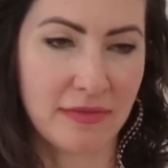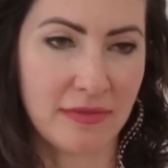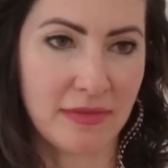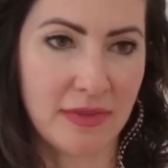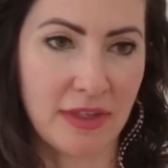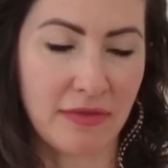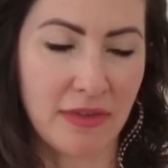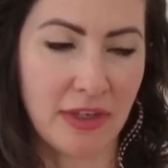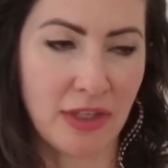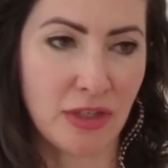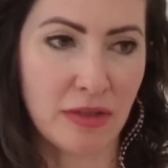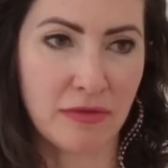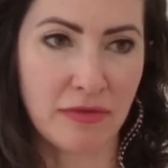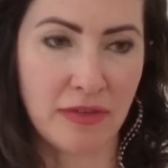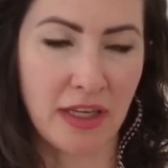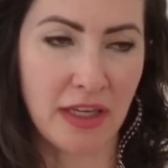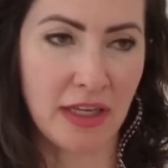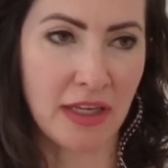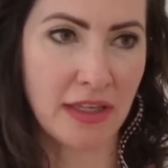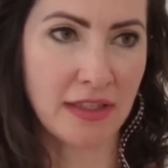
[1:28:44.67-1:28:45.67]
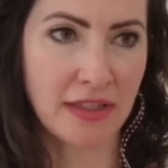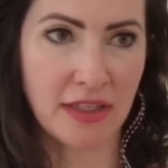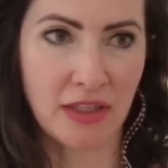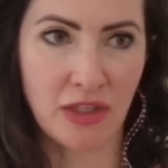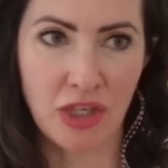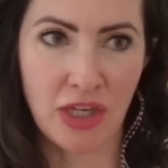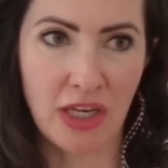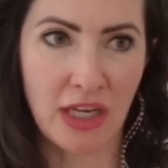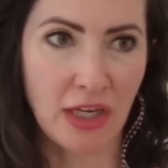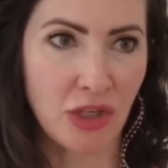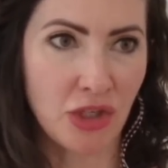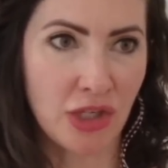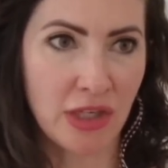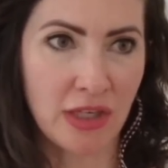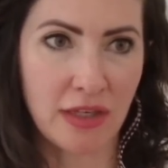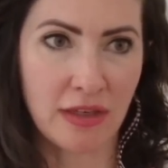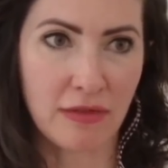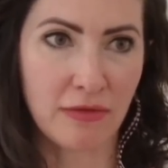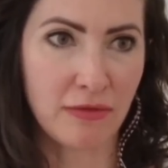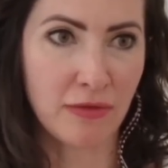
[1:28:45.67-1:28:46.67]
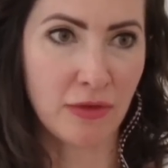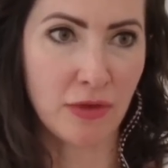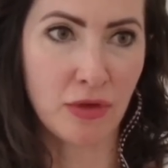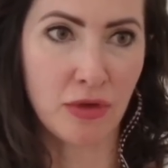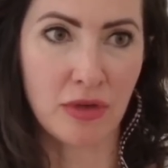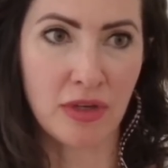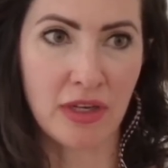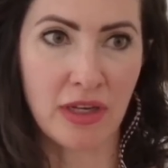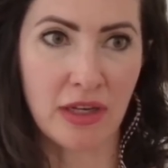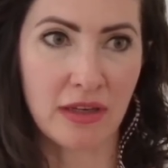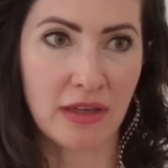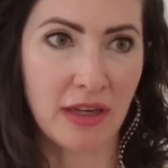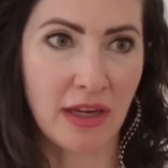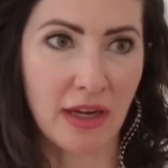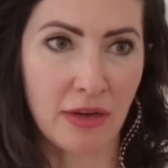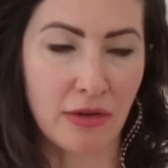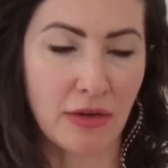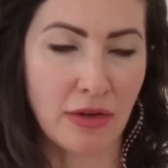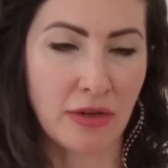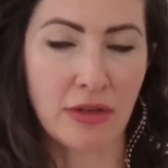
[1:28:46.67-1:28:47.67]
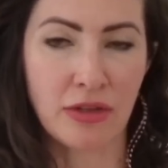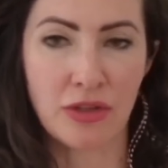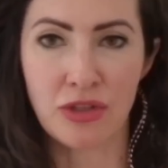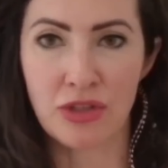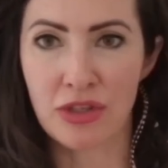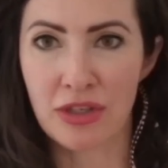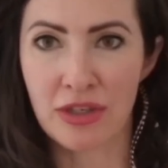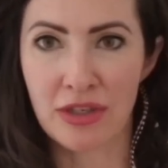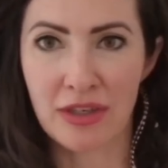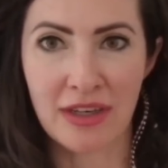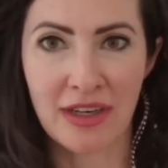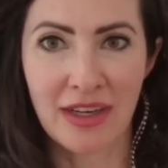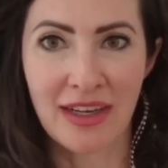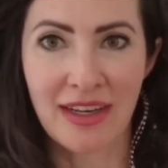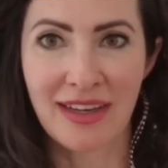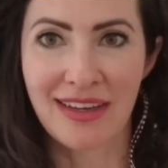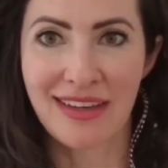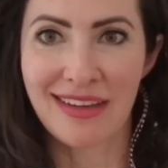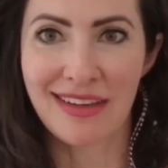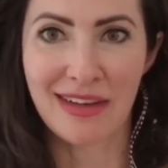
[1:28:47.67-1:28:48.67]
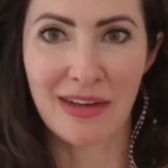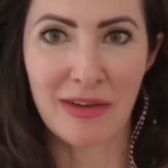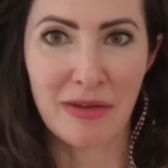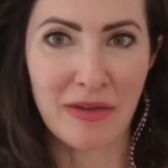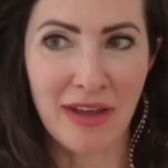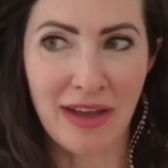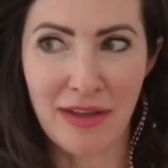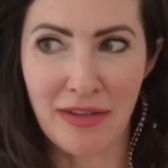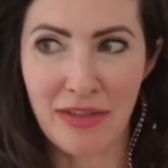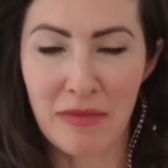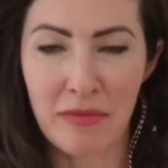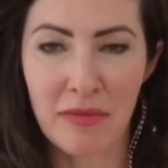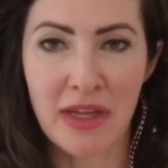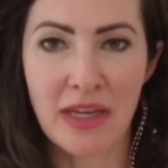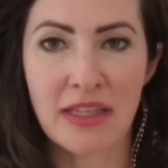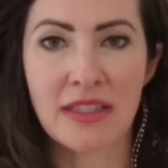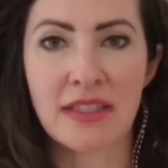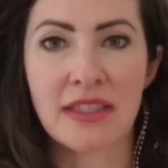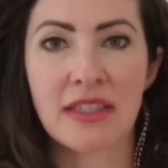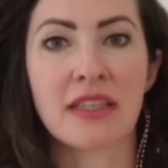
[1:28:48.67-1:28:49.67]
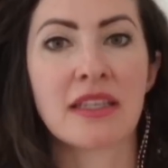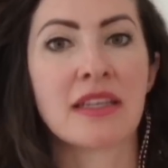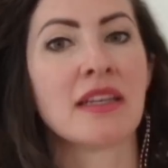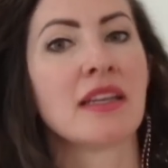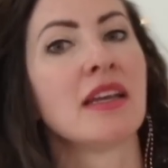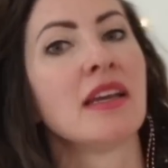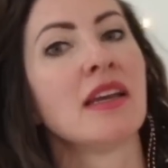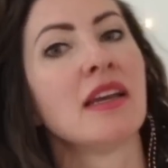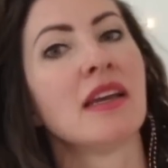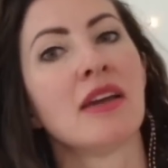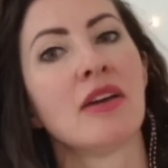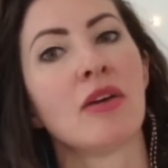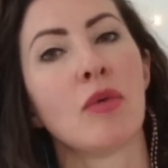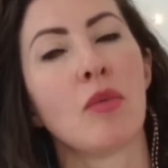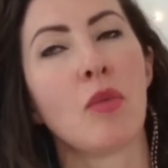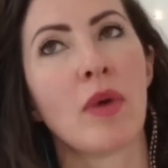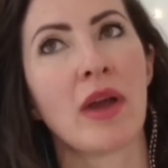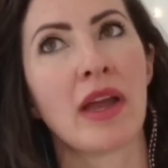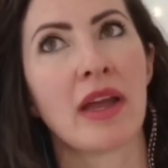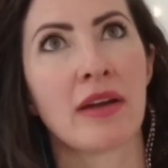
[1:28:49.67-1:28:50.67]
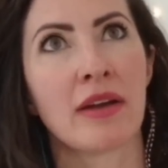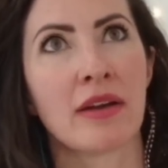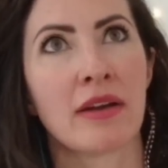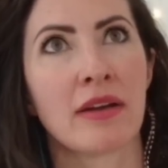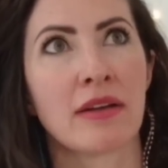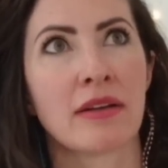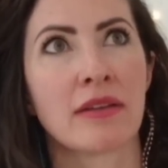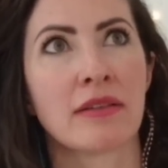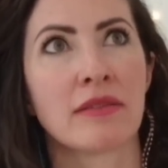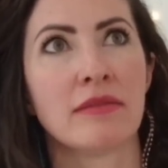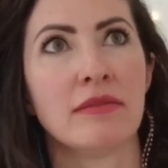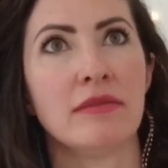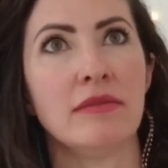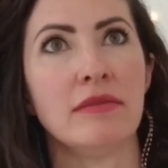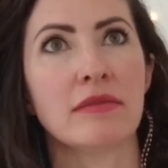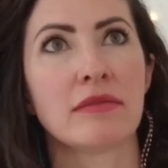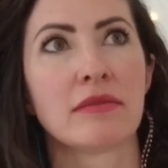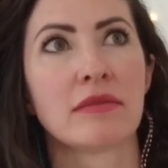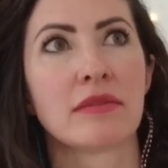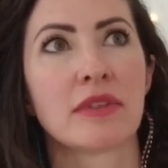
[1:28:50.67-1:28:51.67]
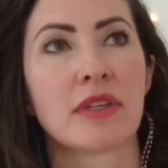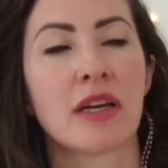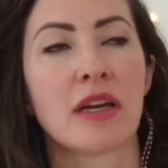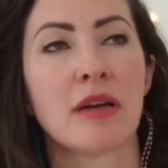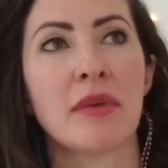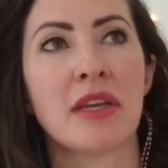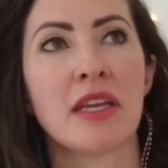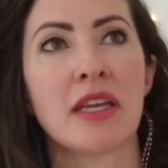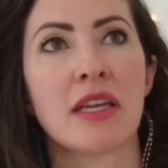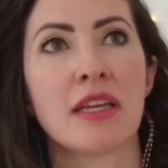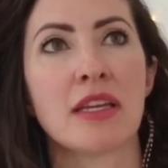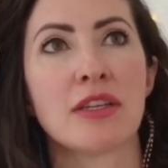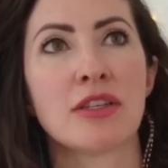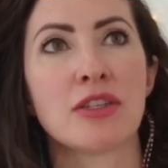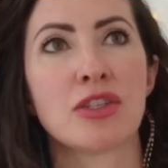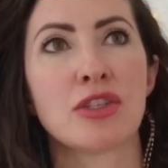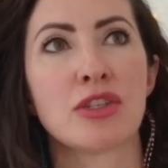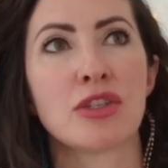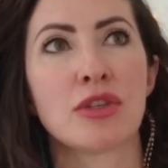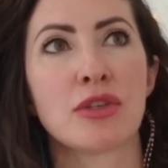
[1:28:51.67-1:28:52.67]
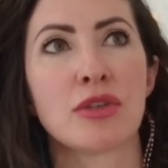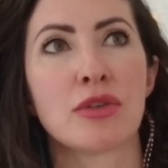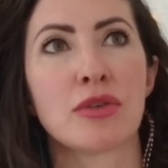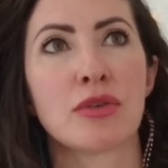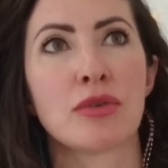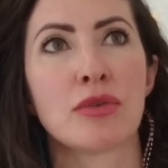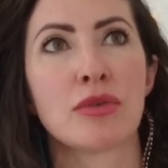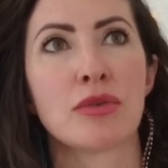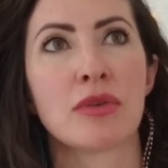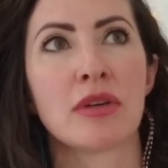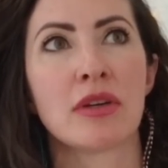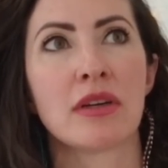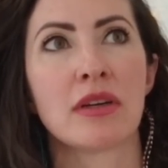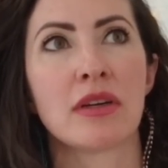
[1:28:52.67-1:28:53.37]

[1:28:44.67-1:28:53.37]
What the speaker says: conventional finance, education, food and agriculture, health and medicine, where coming into